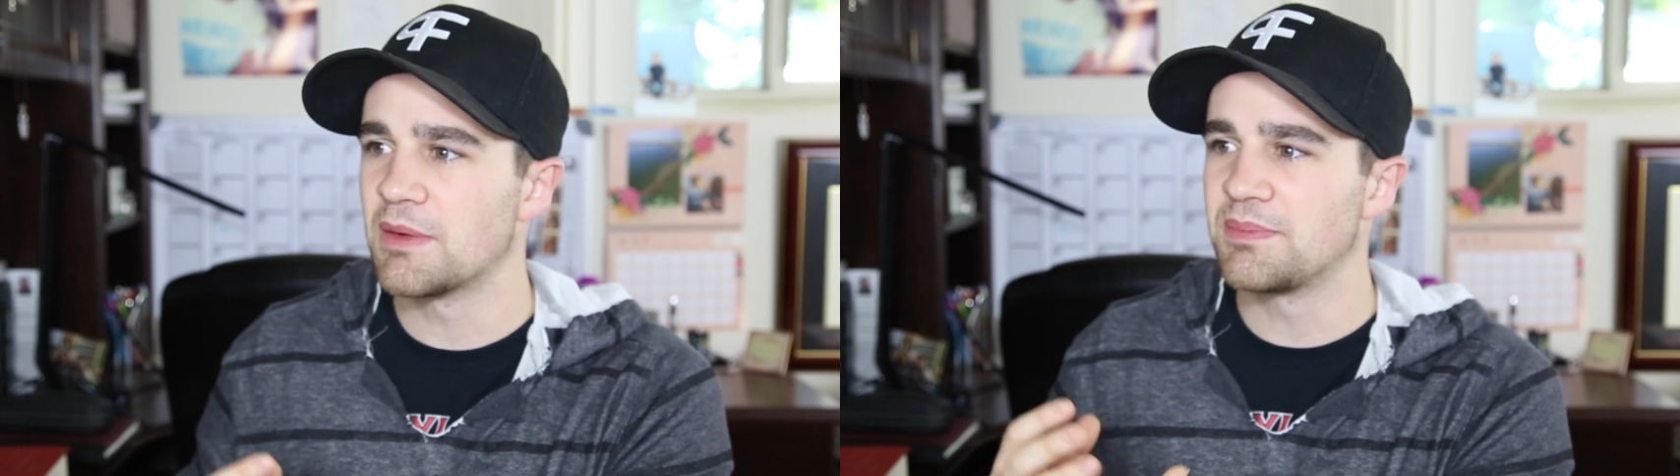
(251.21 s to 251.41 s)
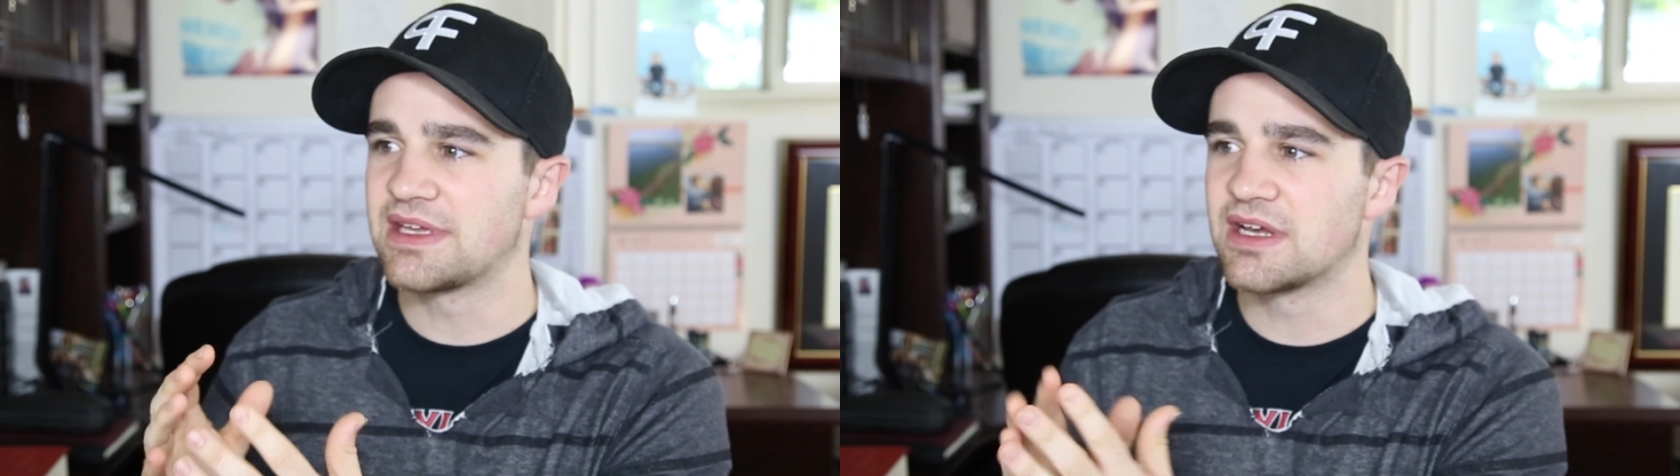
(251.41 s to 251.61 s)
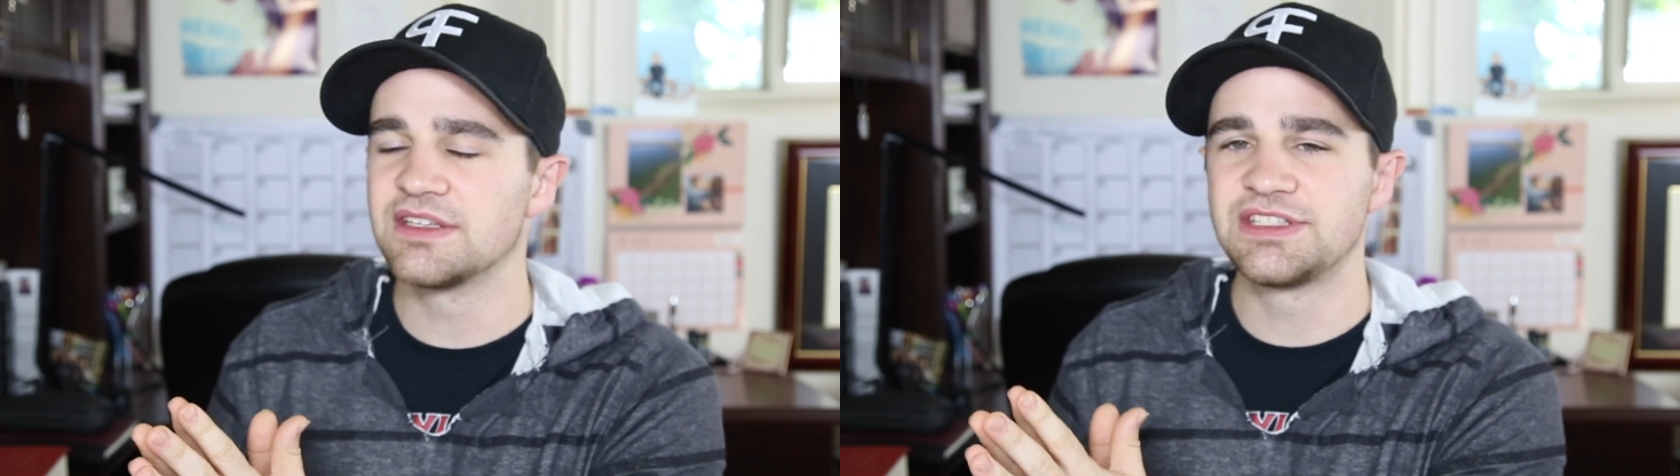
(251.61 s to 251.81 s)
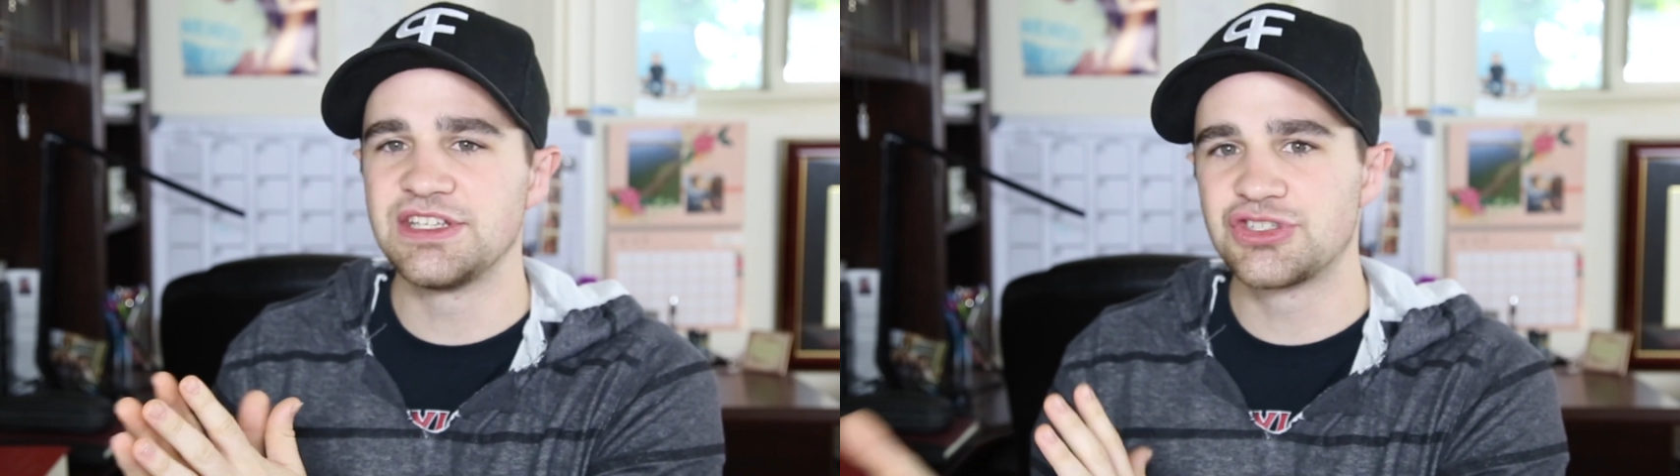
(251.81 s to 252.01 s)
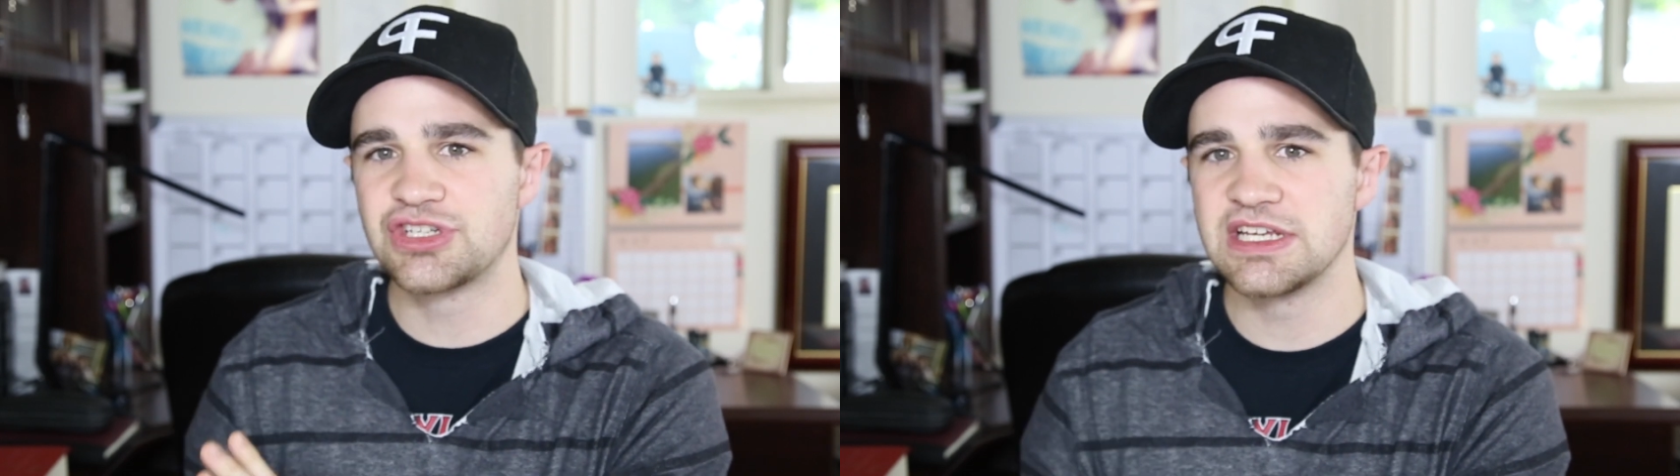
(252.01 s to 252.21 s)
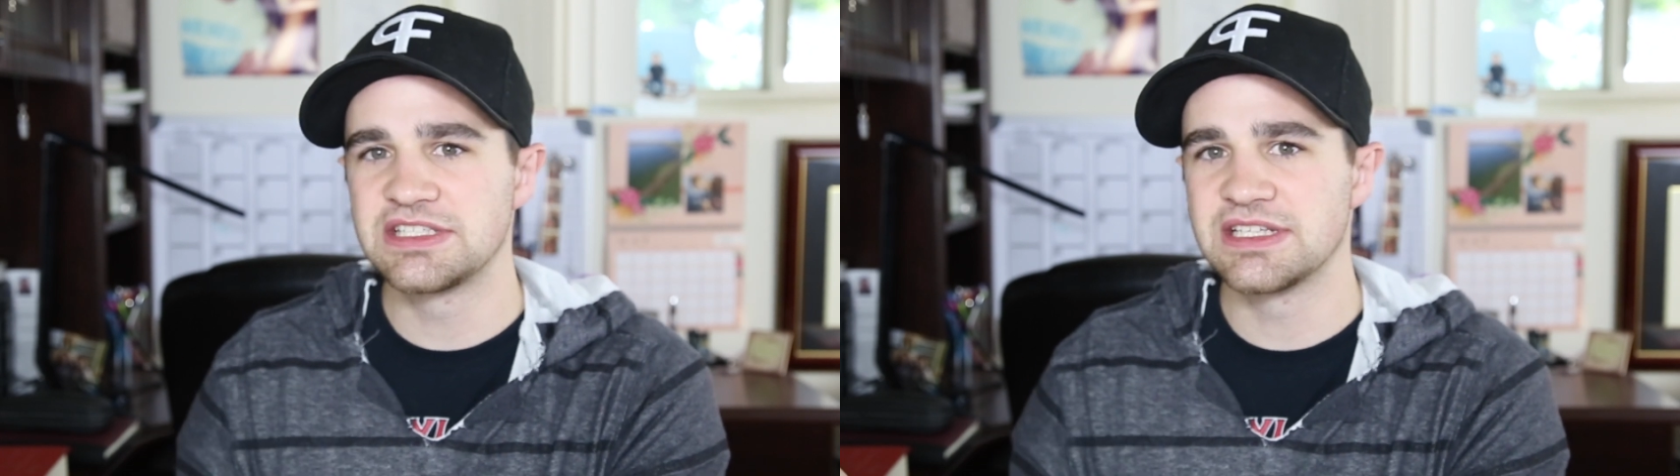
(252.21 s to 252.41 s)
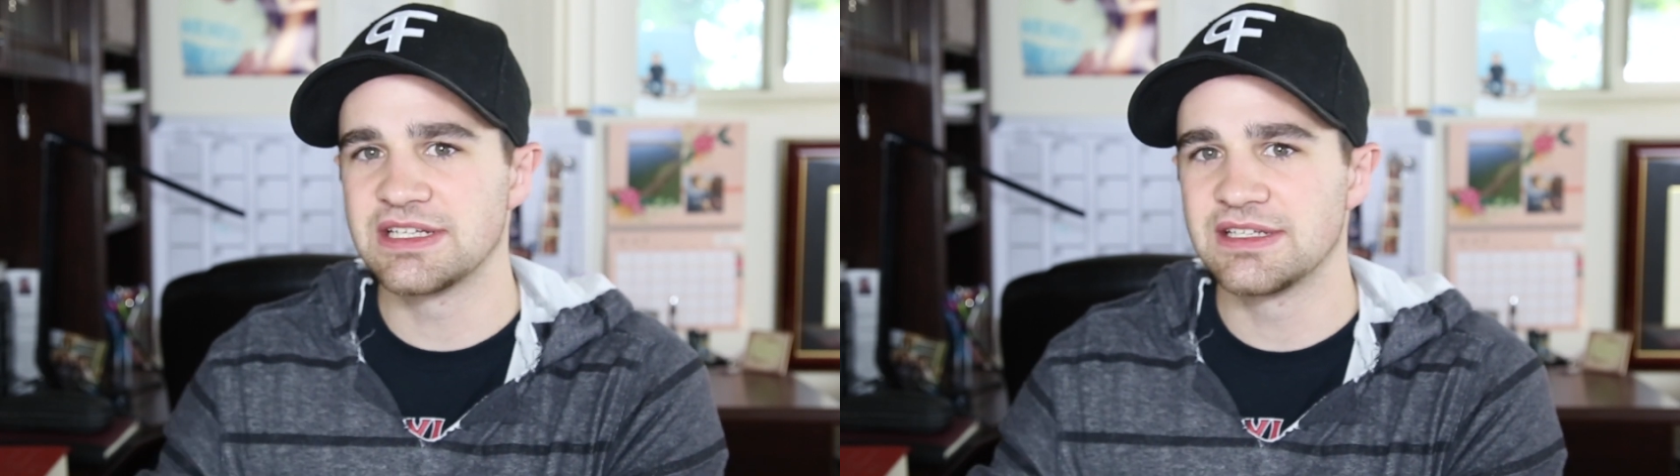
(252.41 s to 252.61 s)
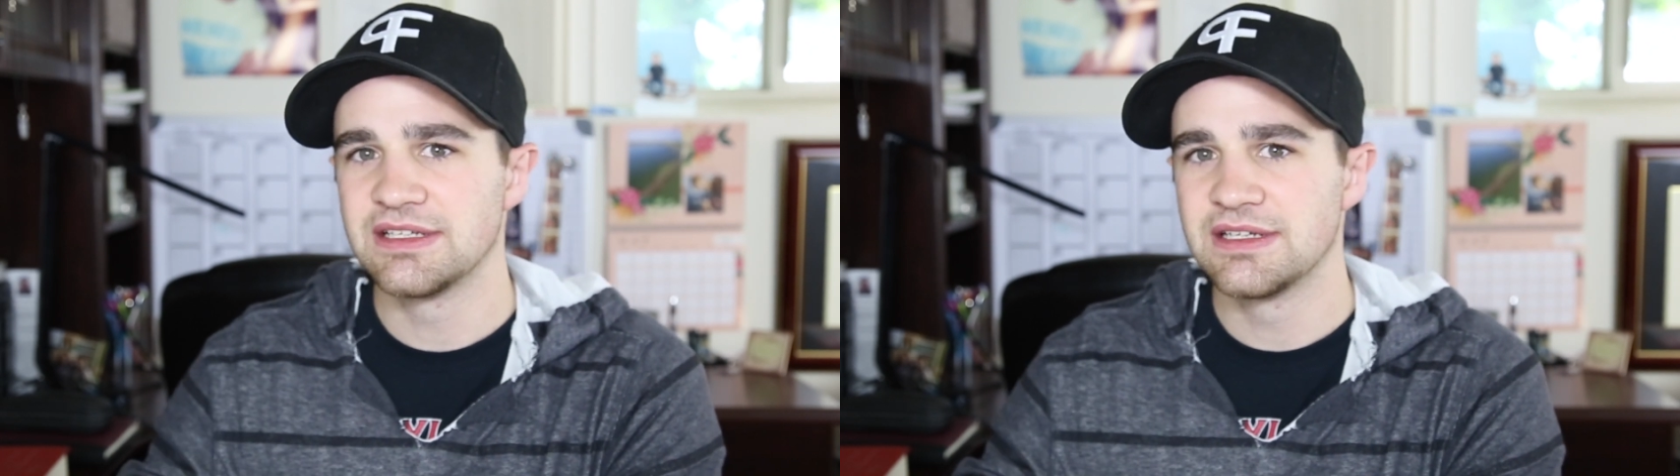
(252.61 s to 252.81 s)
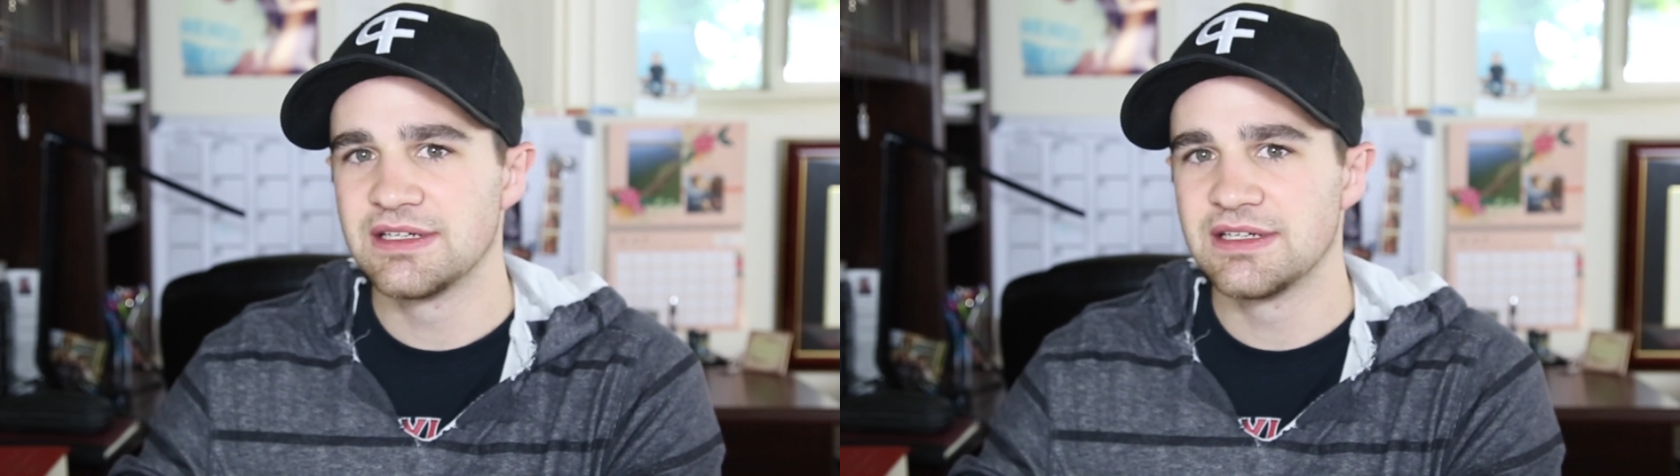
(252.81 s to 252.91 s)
but because he's chasing